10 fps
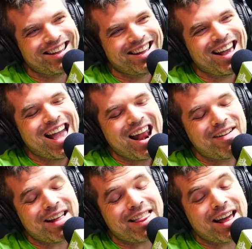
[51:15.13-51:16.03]
And if
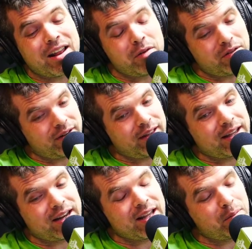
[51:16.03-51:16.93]
I thought he was really going
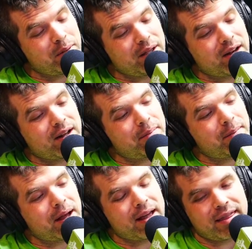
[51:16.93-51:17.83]
to get beat up,
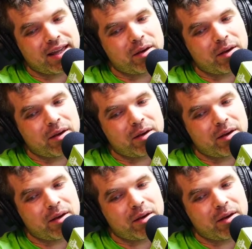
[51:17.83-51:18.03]
I think I would